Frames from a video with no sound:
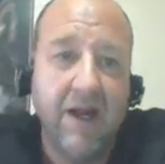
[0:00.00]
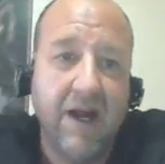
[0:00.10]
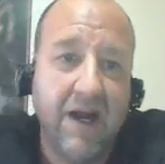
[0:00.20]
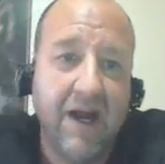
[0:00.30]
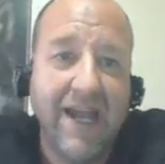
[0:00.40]

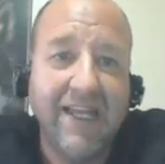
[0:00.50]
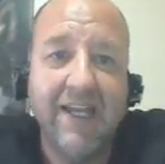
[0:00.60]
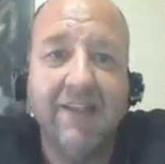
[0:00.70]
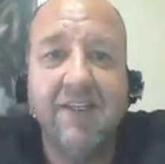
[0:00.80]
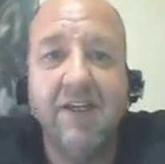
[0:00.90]
I
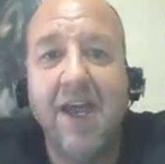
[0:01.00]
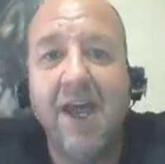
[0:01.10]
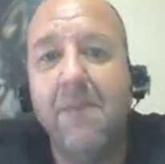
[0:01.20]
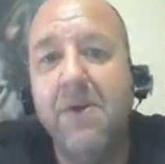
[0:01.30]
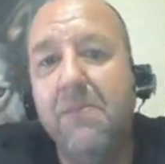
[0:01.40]
can't tell you
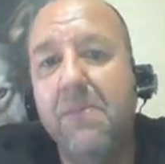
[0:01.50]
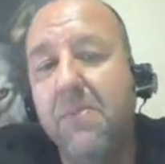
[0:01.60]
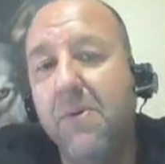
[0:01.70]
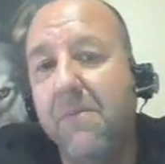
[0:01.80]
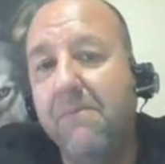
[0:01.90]
how many
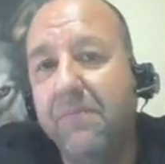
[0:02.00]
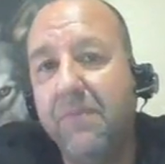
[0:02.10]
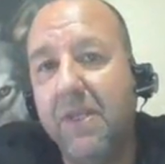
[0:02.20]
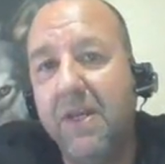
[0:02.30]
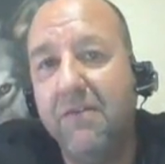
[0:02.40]
people
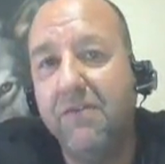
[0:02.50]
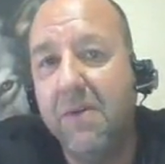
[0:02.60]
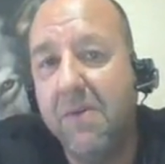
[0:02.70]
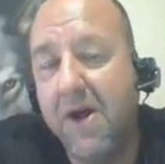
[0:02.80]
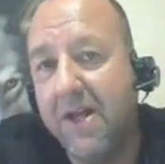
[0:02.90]
have
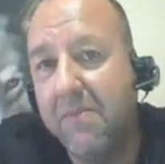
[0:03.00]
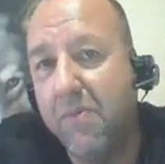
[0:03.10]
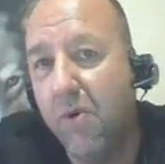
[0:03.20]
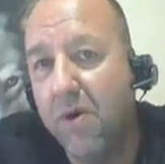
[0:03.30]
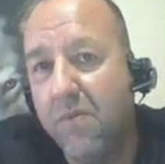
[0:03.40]
come on
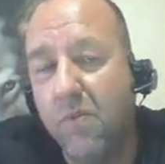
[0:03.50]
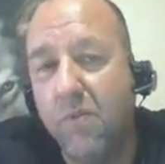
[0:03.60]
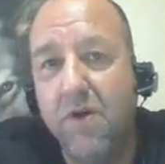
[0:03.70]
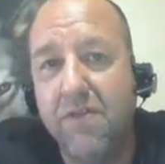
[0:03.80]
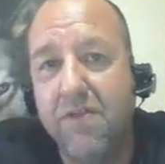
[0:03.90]
board
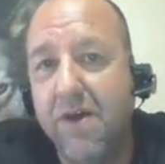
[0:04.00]
with